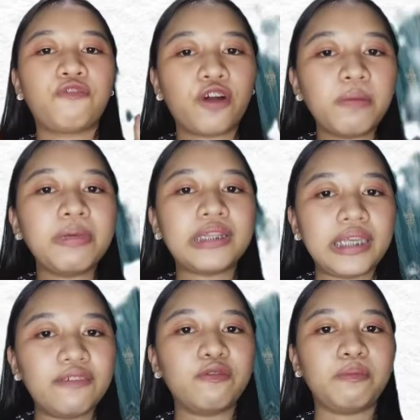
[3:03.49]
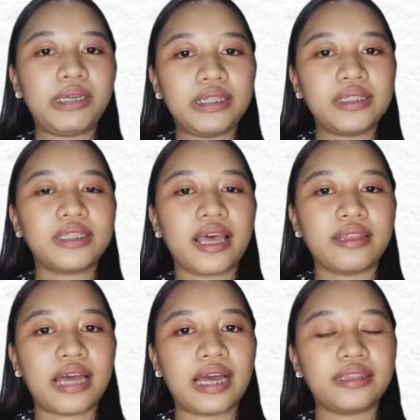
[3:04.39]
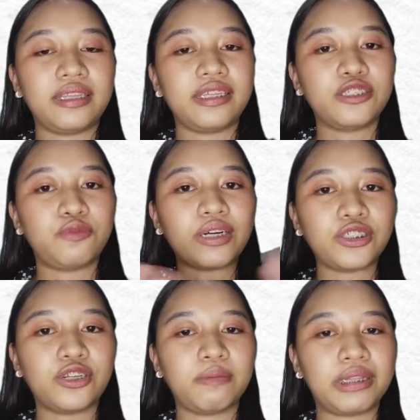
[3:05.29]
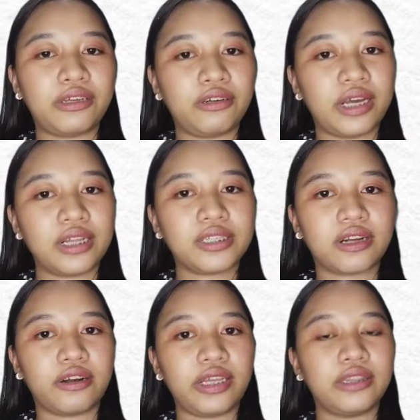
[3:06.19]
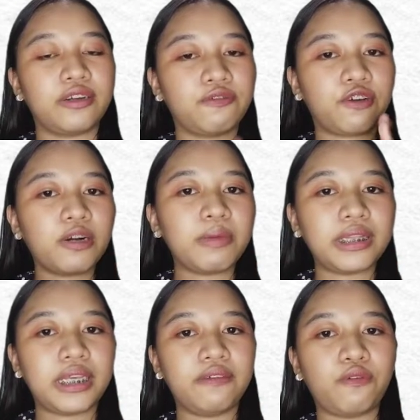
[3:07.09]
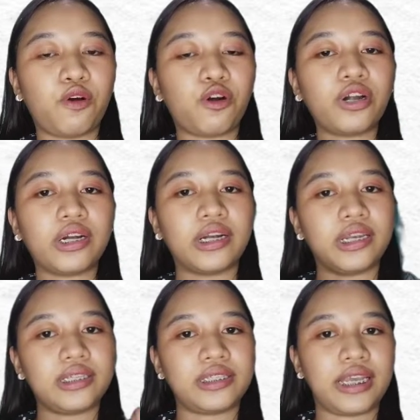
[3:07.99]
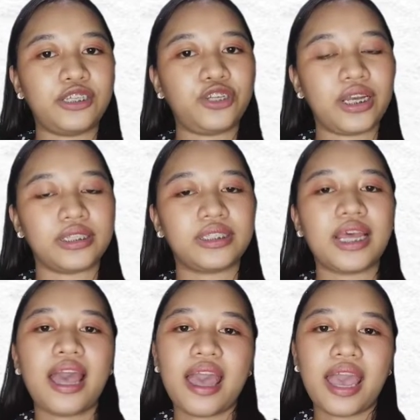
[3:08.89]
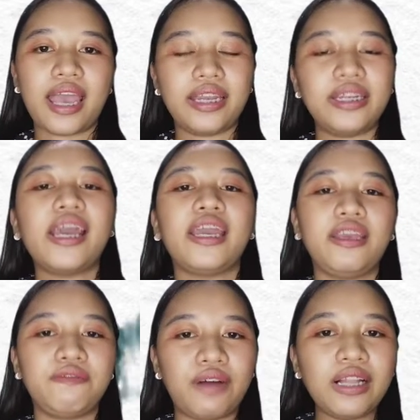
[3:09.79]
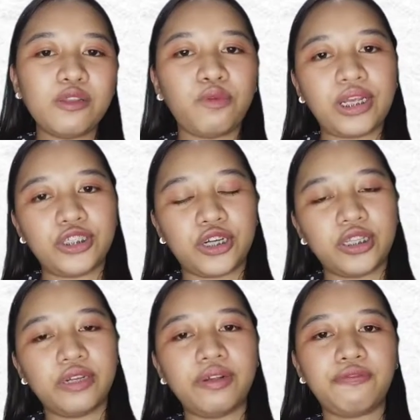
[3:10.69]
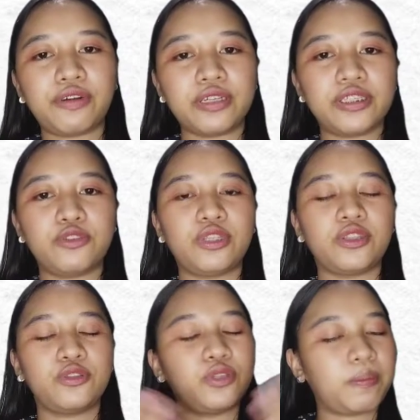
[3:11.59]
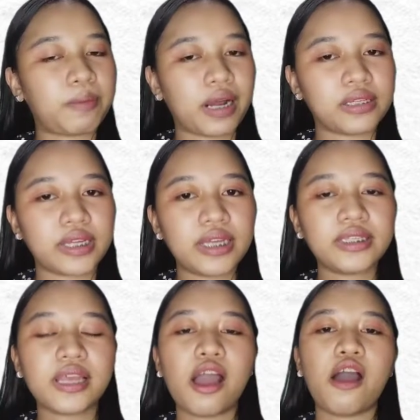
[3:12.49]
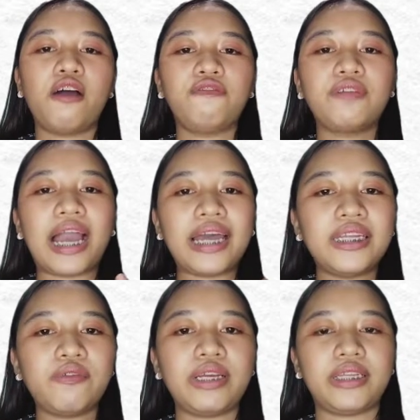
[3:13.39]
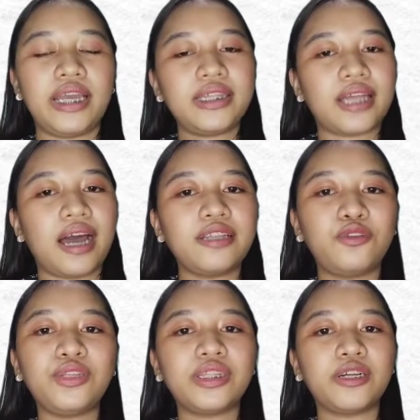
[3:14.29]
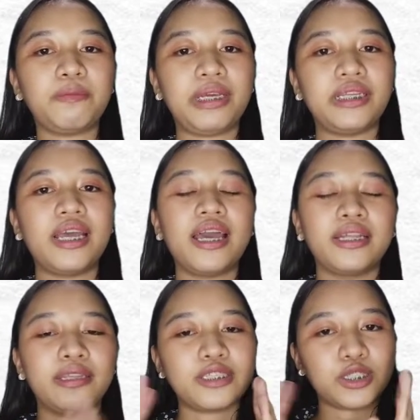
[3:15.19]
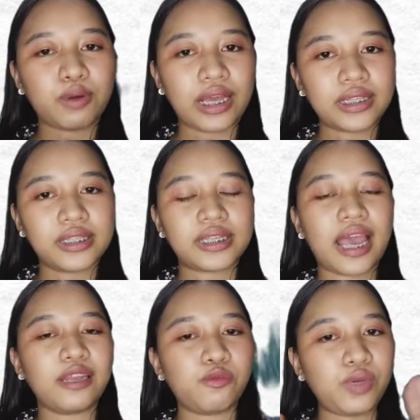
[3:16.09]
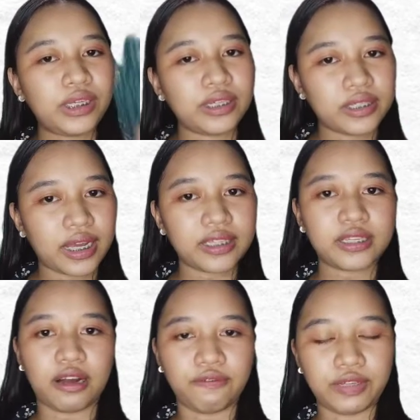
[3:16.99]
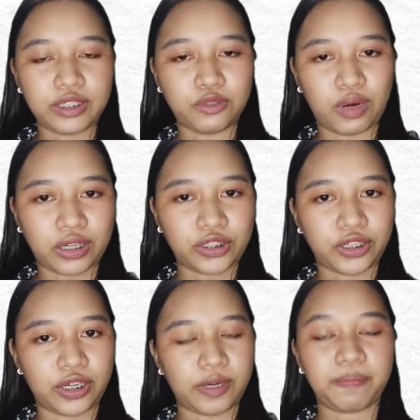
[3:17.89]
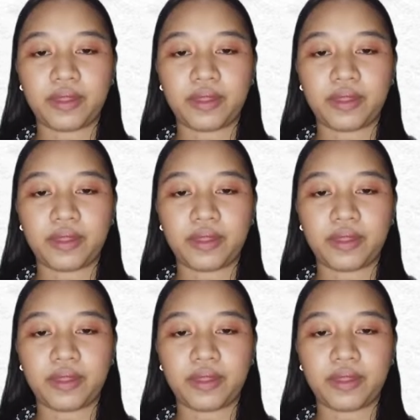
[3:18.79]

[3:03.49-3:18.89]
Formative means that the instructional materials are in their formative or early stages, and evaluation refers to the process of gathering data to determine the strengths and weaknesses of instruction.